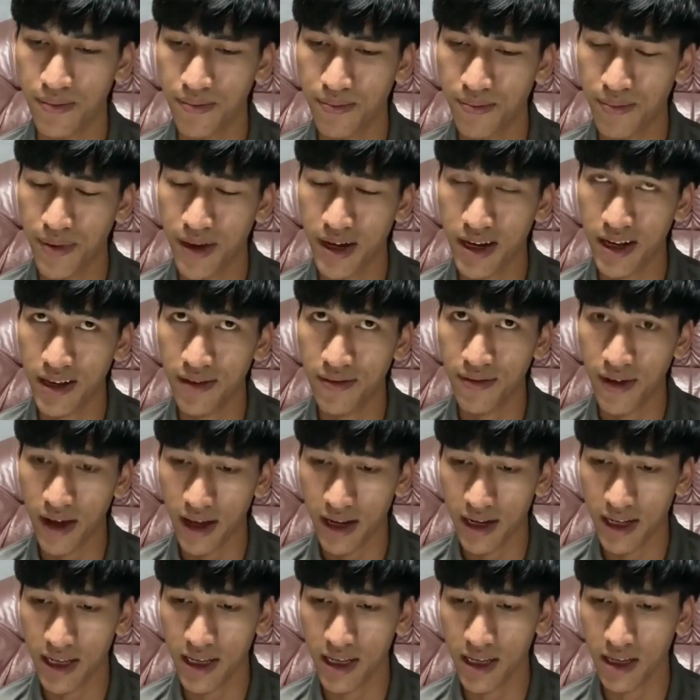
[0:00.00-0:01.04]

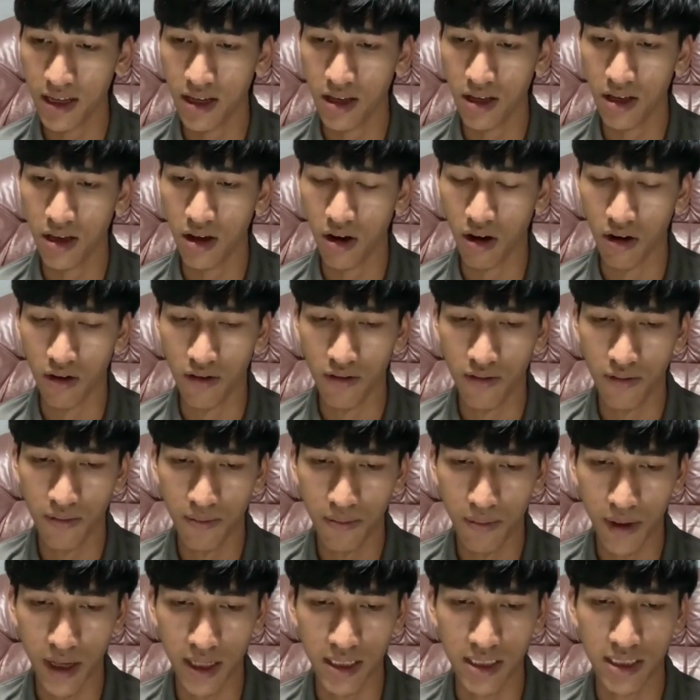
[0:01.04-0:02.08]
periphery of
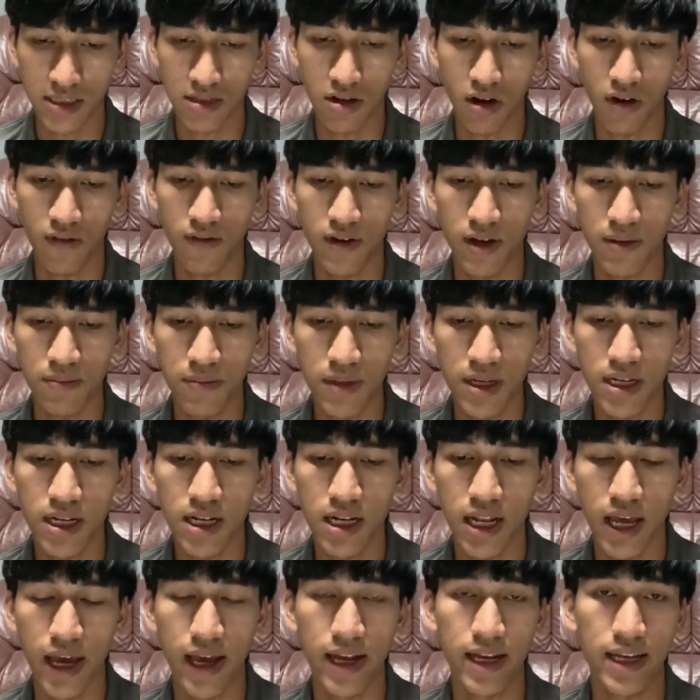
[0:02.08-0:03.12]
parts of the middle
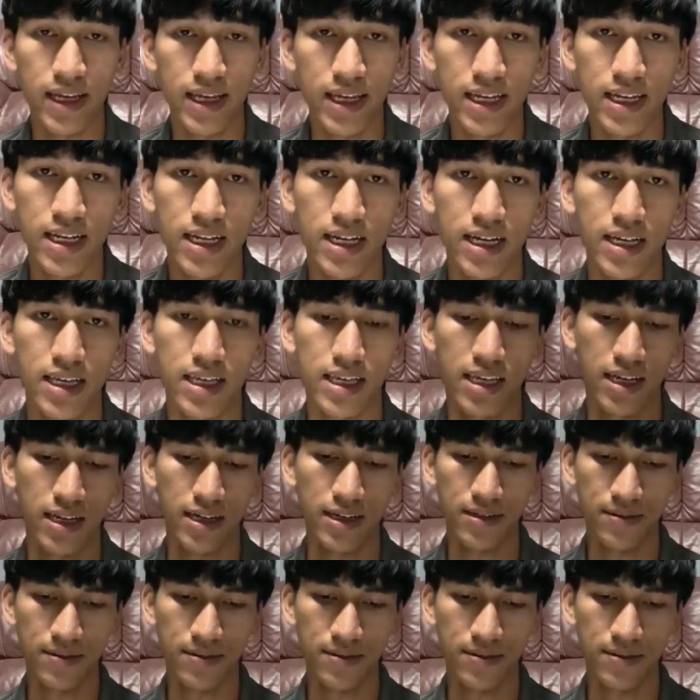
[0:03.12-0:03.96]
and inner ear.